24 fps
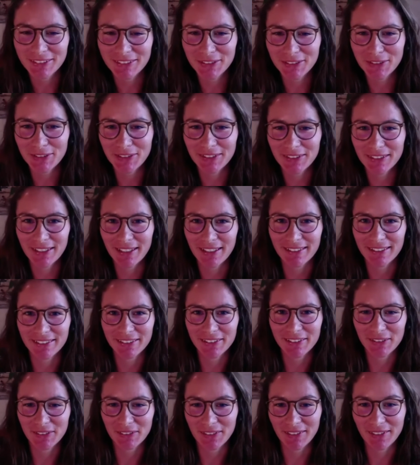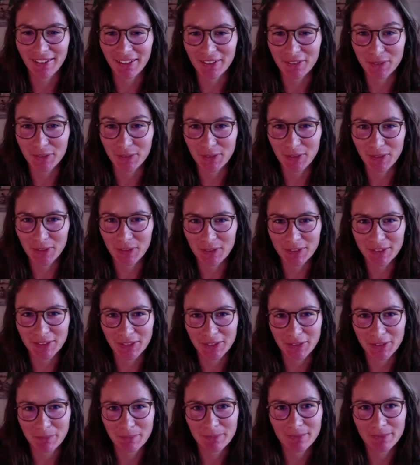look at, how the
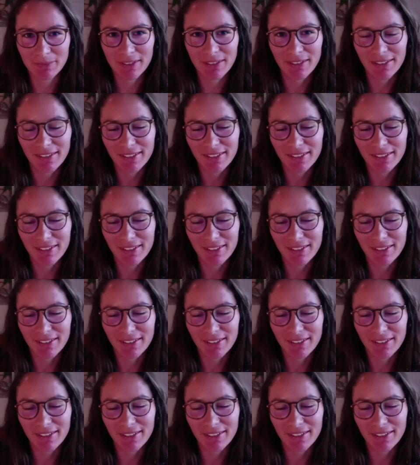long-term